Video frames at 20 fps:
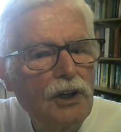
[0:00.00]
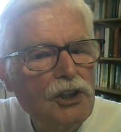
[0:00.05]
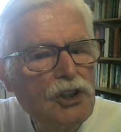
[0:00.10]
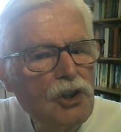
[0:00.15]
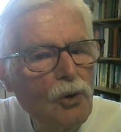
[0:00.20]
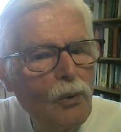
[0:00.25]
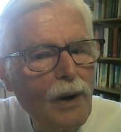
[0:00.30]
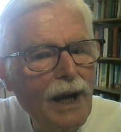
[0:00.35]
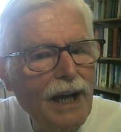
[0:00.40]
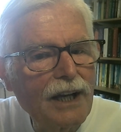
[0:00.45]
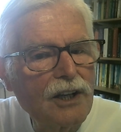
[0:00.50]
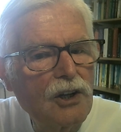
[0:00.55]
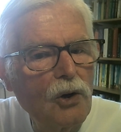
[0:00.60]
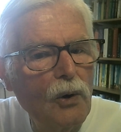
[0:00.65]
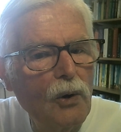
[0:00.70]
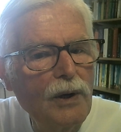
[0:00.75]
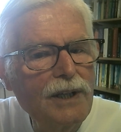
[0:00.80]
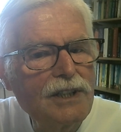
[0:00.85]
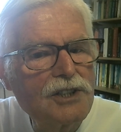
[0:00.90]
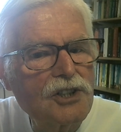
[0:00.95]
You are
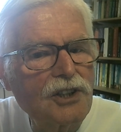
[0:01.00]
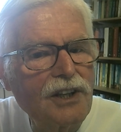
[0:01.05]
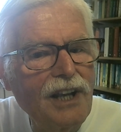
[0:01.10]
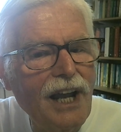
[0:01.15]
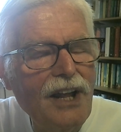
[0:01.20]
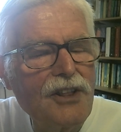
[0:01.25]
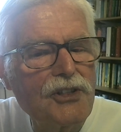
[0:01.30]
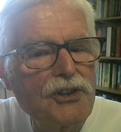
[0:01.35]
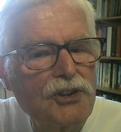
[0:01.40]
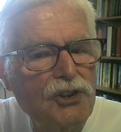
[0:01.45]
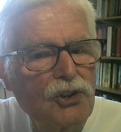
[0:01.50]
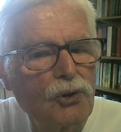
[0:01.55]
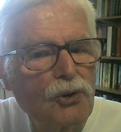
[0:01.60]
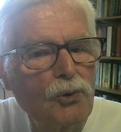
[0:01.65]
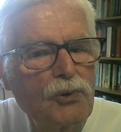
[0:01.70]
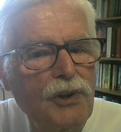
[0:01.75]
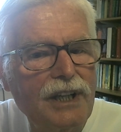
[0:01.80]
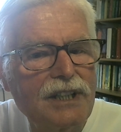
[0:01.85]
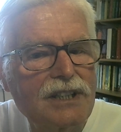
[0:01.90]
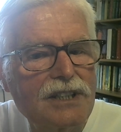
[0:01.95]
going to get
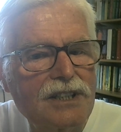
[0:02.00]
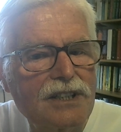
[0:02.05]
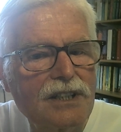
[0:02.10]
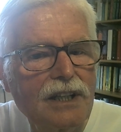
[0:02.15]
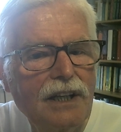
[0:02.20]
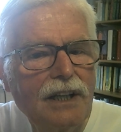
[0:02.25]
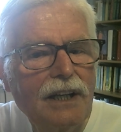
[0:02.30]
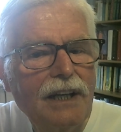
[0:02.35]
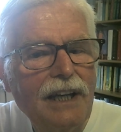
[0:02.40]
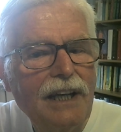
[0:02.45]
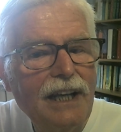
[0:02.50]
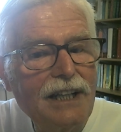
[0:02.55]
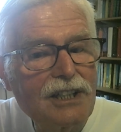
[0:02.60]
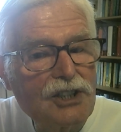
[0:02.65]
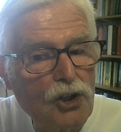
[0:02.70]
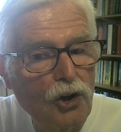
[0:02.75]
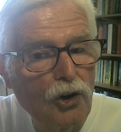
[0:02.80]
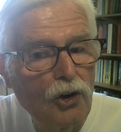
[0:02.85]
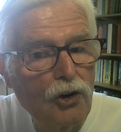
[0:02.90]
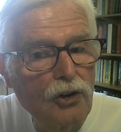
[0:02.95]
through this.
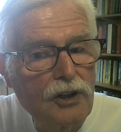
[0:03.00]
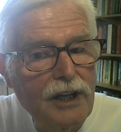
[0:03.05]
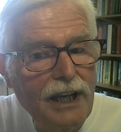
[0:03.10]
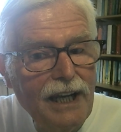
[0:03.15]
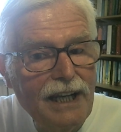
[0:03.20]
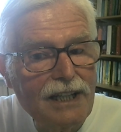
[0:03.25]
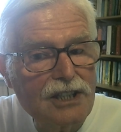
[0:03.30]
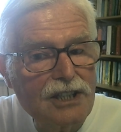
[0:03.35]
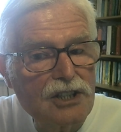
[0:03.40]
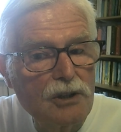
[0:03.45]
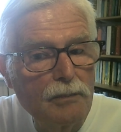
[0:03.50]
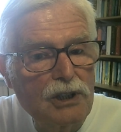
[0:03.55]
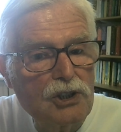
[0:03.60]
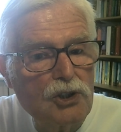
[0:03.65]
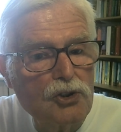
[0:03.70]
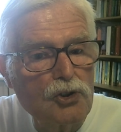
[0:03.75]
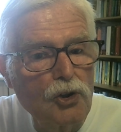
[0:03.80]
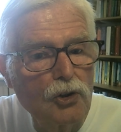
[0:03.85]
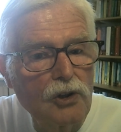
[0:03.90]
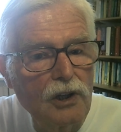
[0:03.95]
It's okay to be
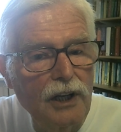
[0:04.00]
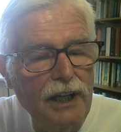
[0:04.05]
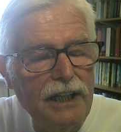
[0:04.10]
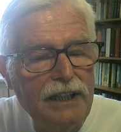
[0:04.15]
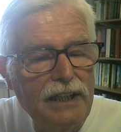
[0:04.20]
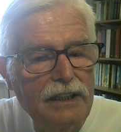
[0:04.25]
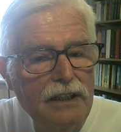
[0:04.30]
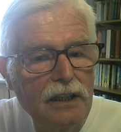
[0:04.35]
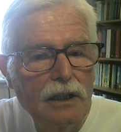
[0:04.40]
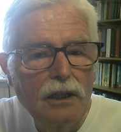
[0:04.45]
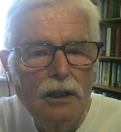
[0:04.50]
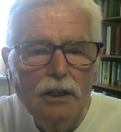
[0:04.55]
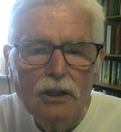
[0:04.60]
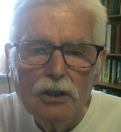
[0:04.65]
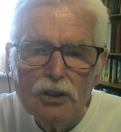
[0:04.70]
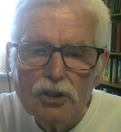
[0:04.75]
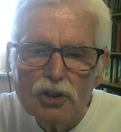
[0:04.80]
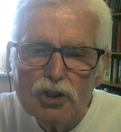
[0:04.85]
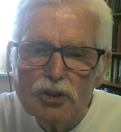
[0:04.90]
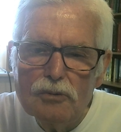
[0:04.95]
struggling.
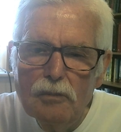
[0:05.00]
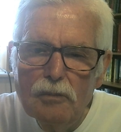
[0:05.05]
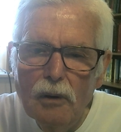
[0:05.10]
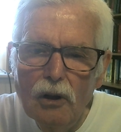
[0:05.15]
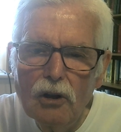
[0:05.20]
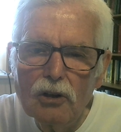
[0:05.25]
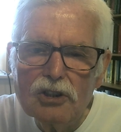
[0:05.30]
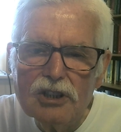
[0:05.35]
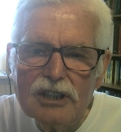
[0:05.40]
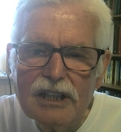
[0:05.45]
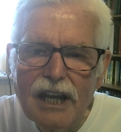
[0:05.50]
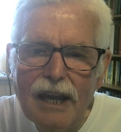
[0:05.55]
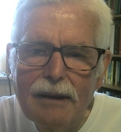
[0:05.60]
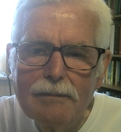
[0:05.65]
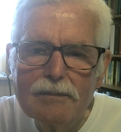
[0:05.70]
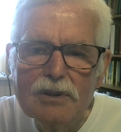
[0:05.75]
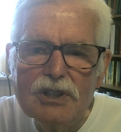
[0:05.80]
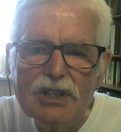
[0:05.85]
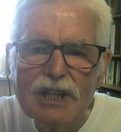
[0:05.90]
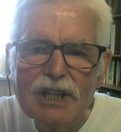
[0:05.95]
Small
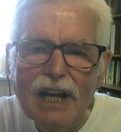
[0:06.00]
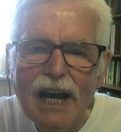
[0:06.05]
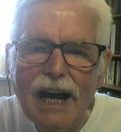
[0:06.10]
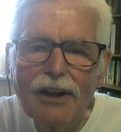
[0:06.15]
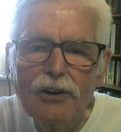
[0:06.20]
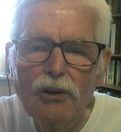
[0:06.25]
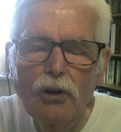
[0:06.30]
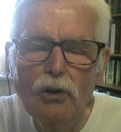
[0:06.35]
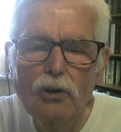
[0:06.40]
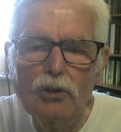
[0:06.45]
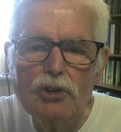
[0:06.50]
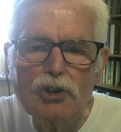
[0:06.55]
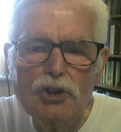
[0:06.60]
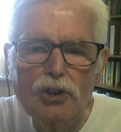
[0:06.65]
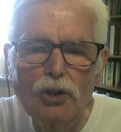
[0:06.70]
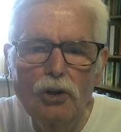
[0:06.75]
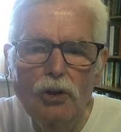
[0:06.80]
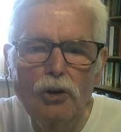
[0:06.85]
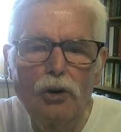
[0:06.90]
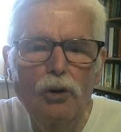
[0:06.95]
steps are
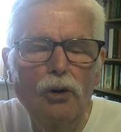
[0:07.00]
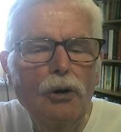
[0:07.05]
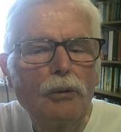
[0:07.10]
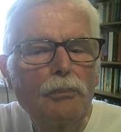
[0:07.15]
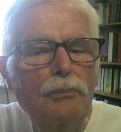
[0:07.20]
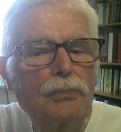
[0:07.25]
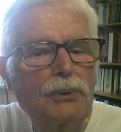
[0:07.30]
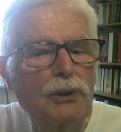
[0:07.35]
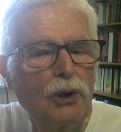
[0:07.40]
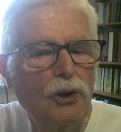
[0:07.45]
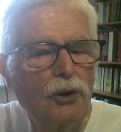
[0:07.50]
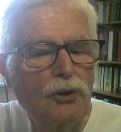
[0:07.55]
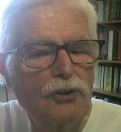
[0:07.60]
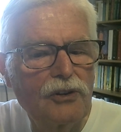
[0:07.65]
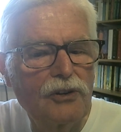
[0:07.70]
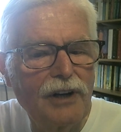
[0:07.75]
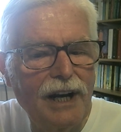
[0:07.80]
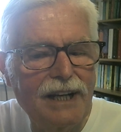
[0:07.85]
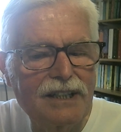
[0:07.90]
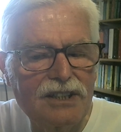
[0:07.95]
also
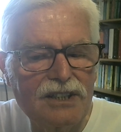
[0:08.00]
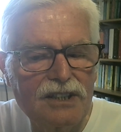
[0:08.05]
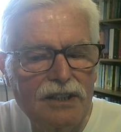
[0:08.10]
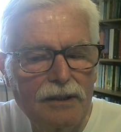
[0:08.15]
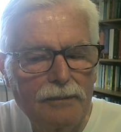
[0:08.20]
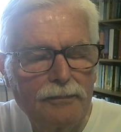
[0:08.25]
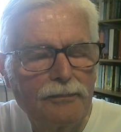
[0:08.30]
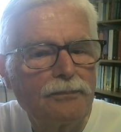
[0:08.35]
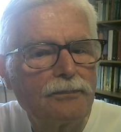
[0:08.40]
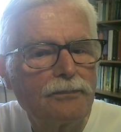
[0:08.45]
progress.